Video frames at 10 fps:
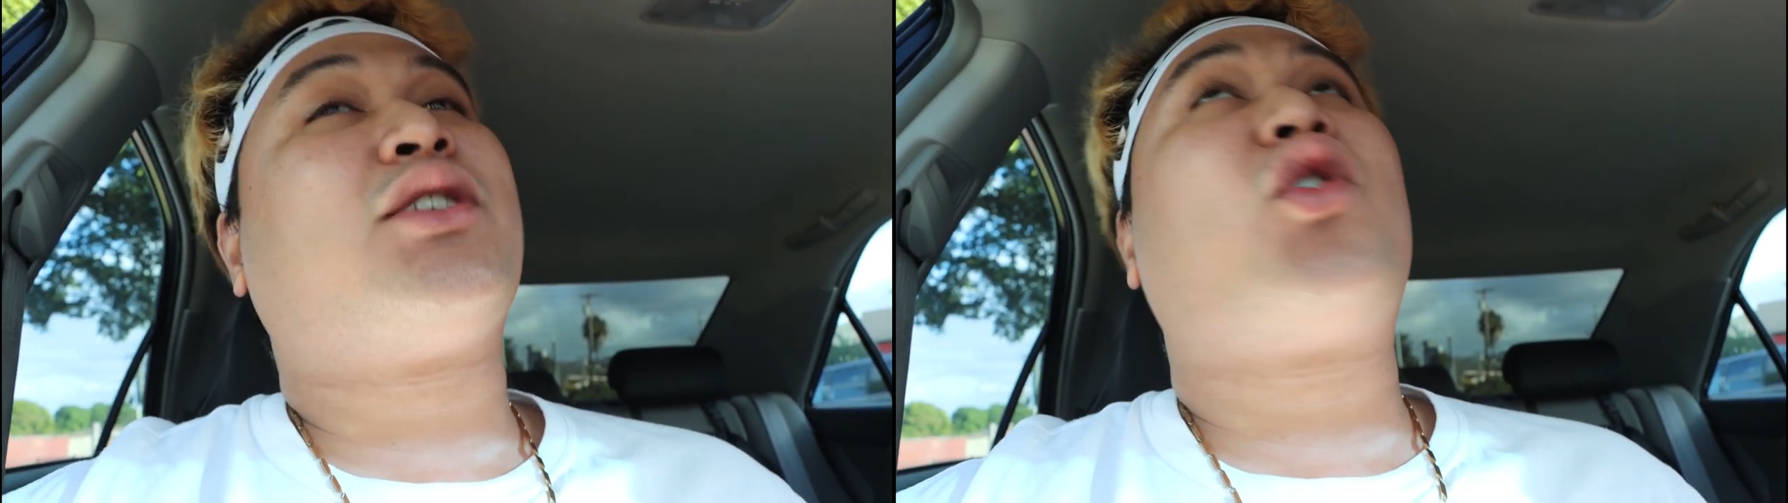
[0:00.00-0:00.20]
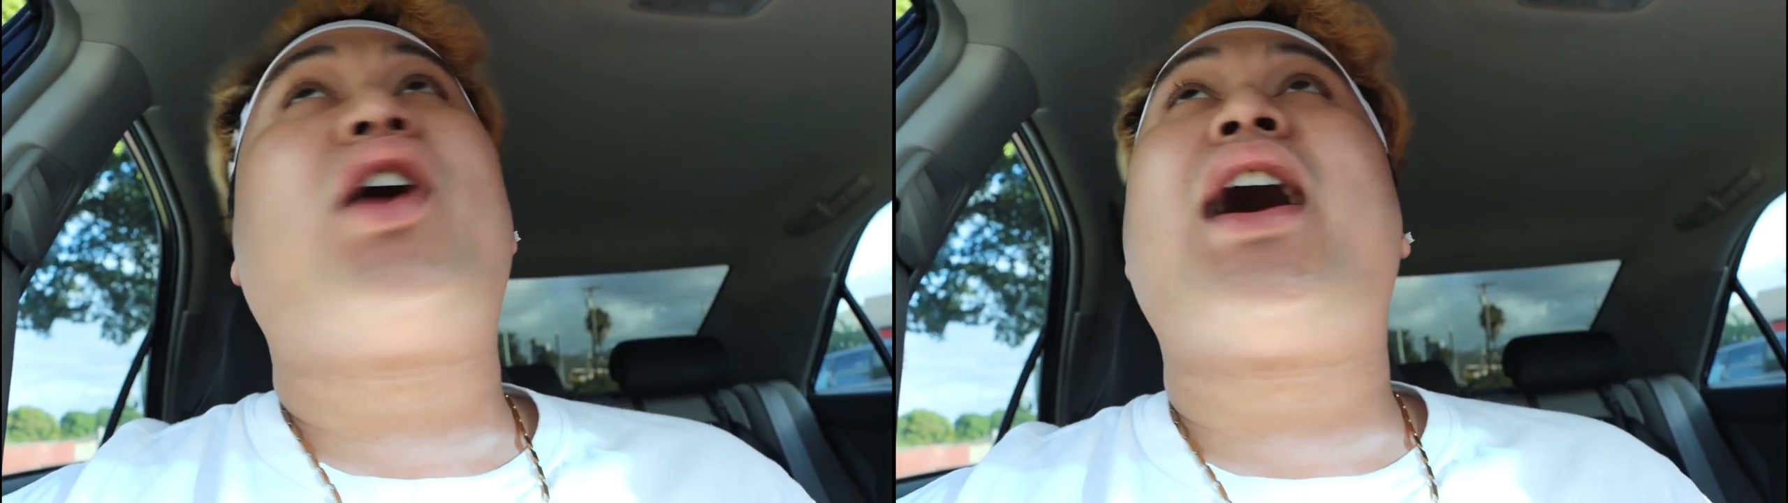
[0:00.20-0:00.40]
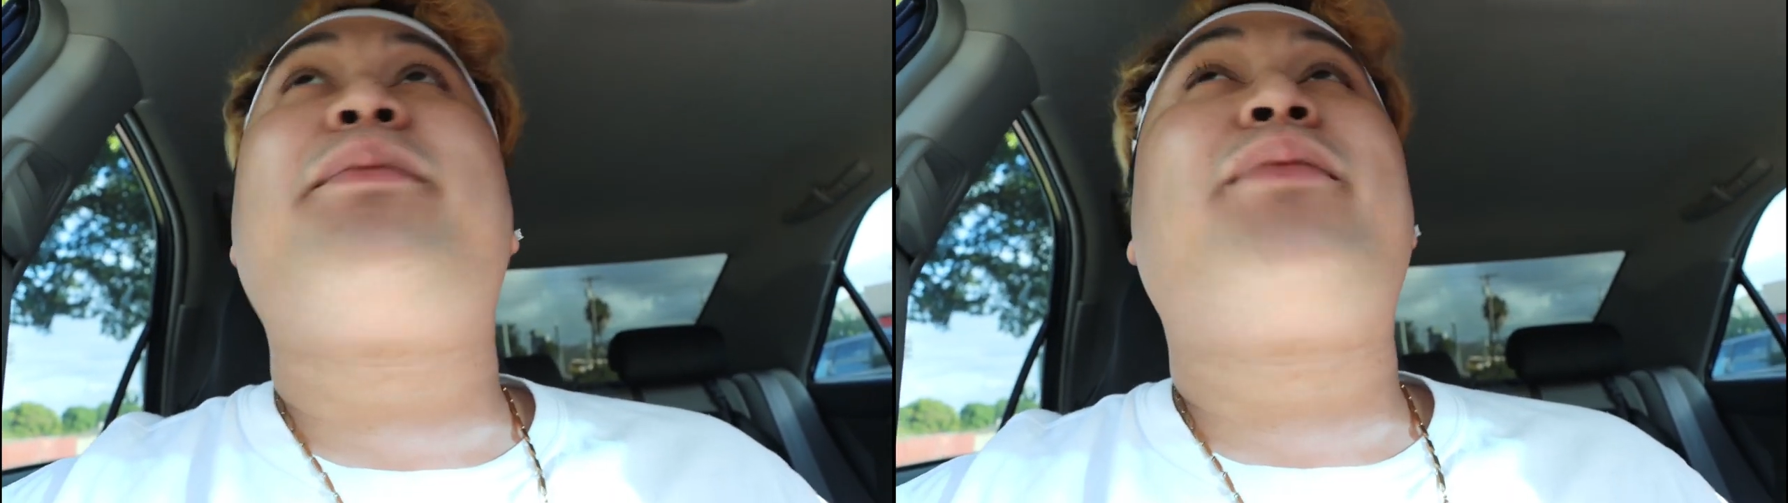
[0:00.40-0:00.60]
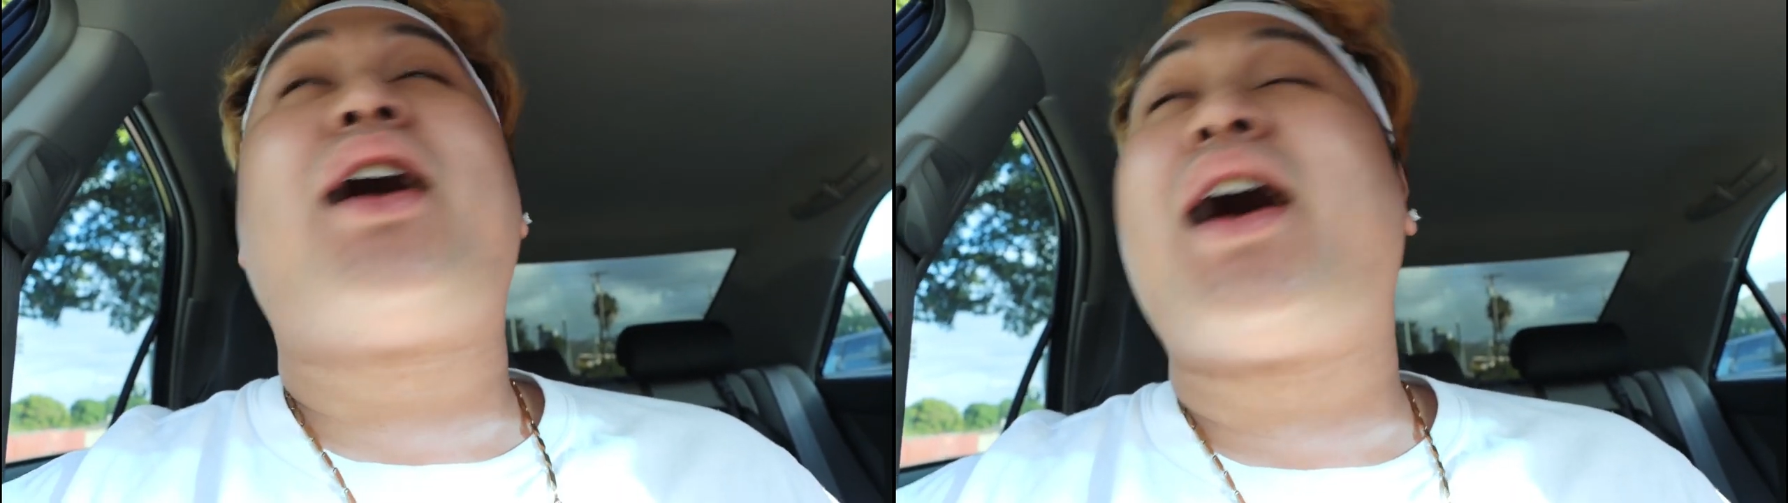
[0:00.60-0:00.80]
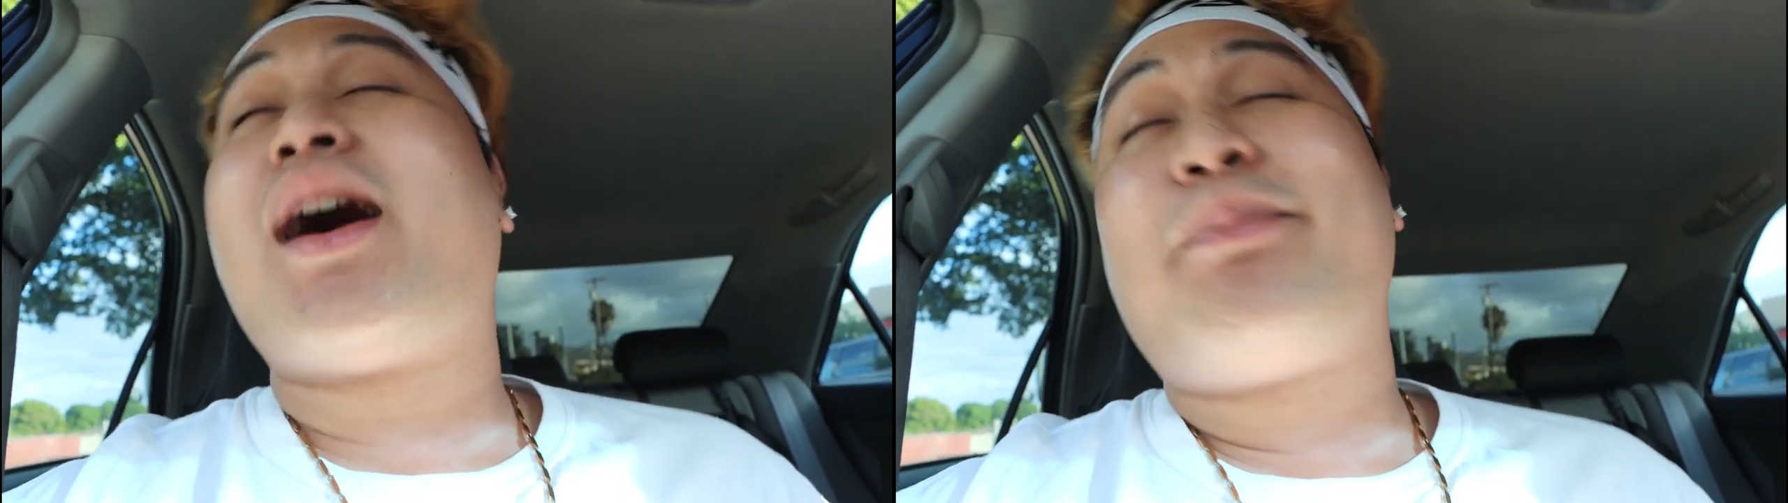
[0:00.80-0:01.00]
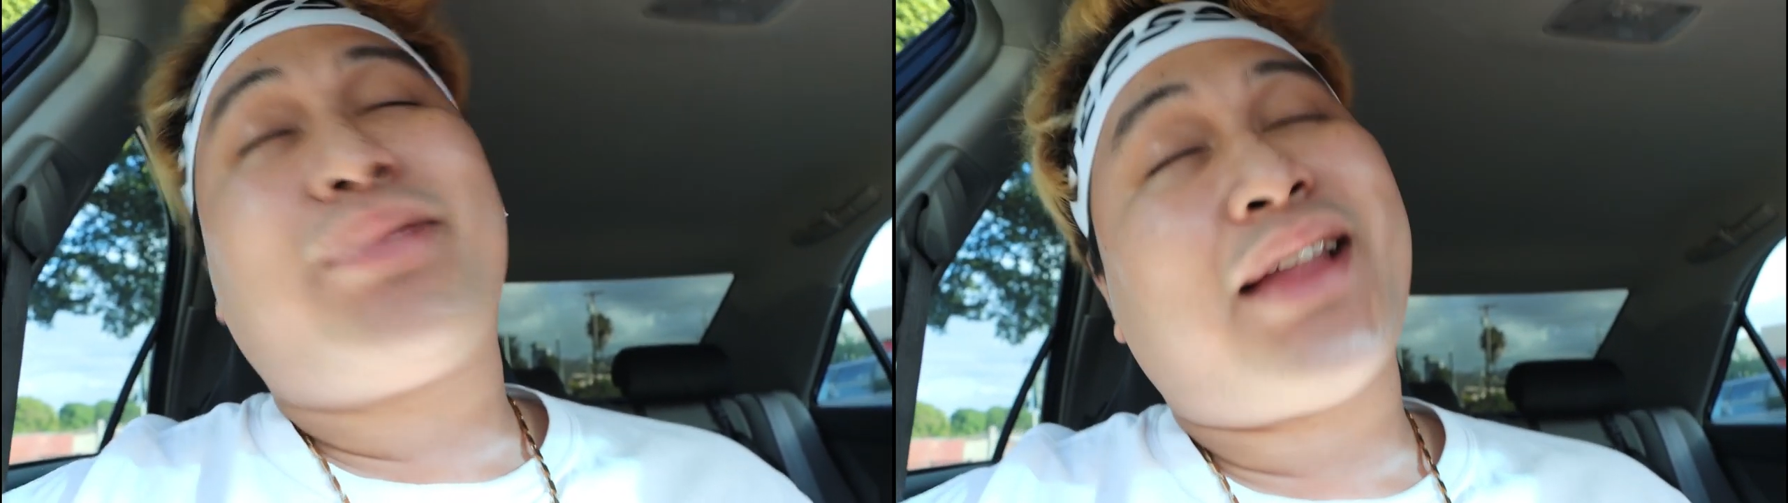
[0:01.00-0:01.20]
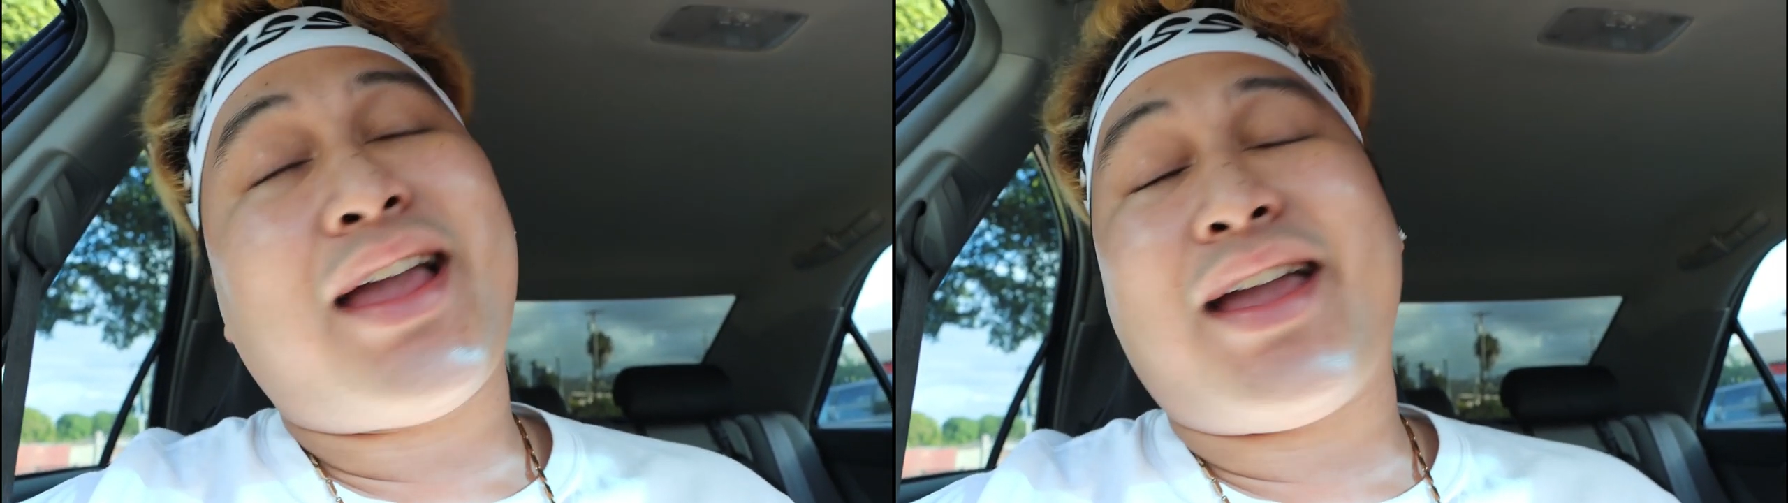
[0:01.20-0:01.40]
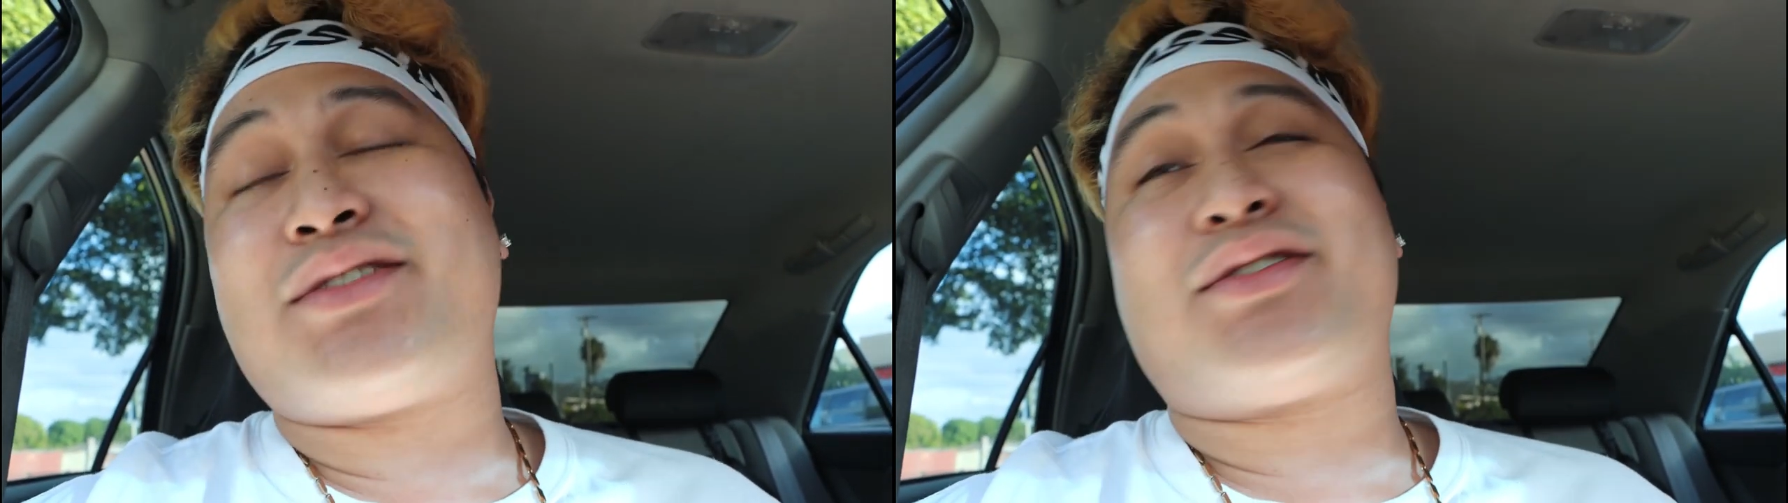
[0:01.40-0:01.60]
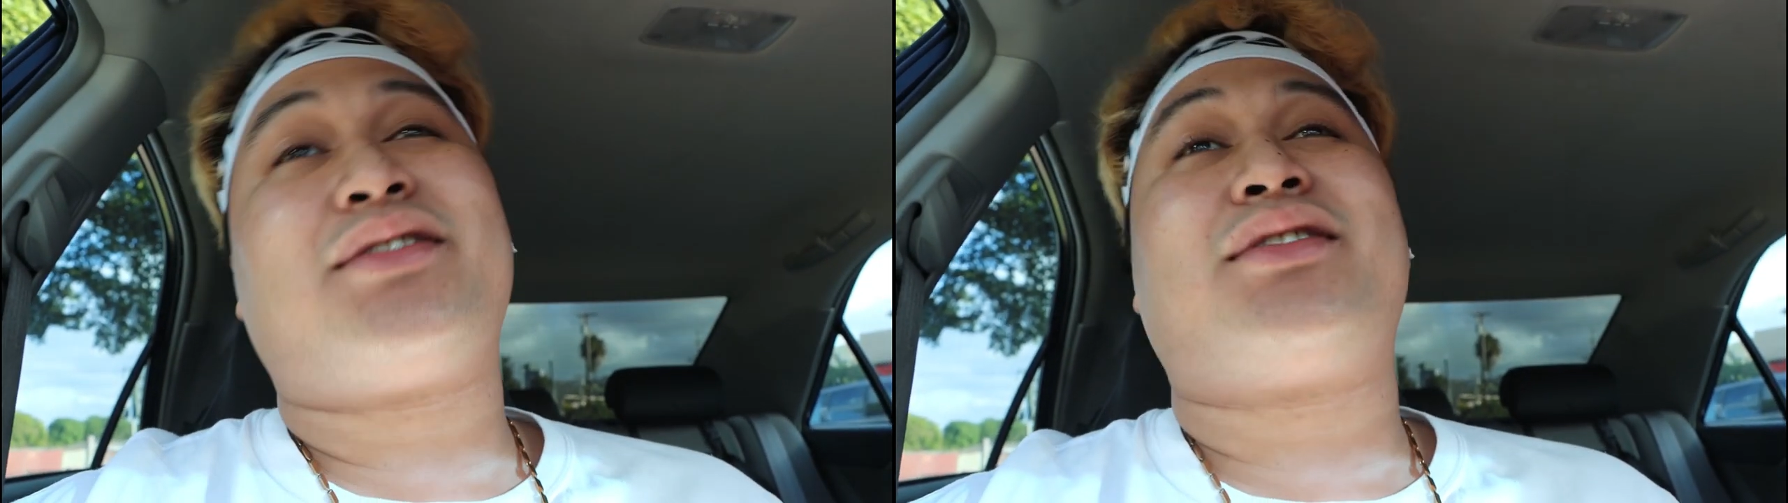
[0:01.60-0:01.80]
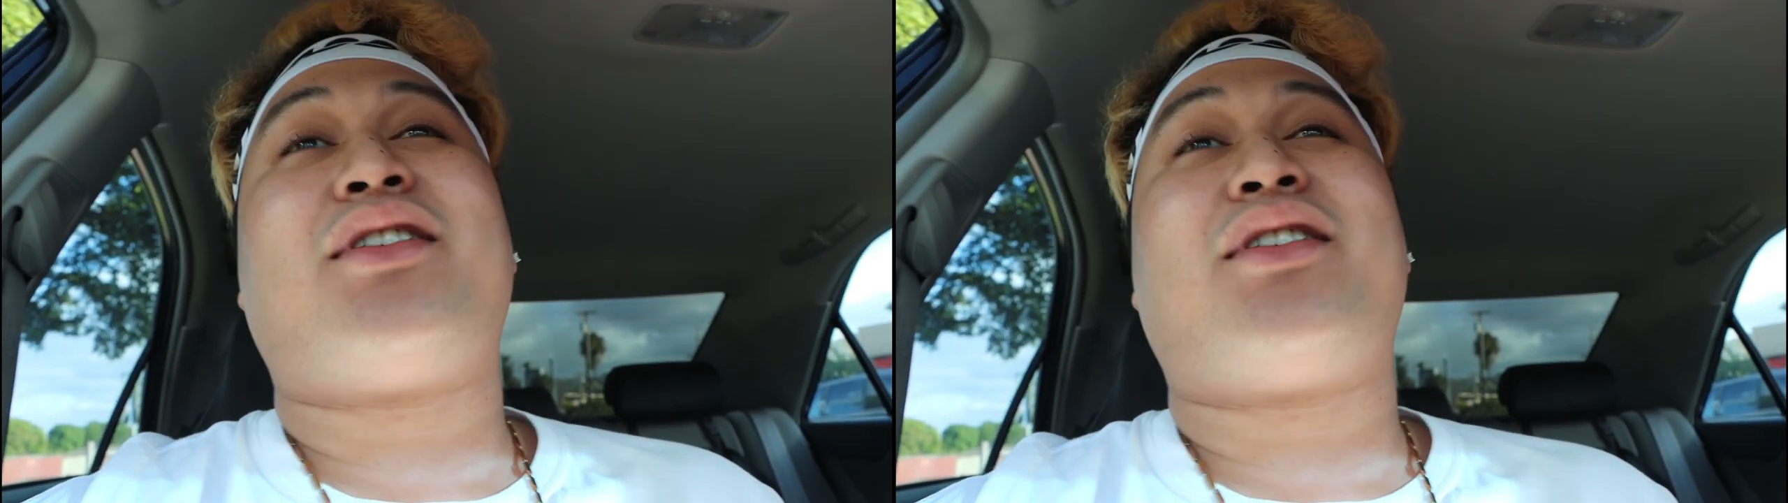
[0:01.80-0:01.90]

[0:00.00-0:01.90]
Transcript: whole our plans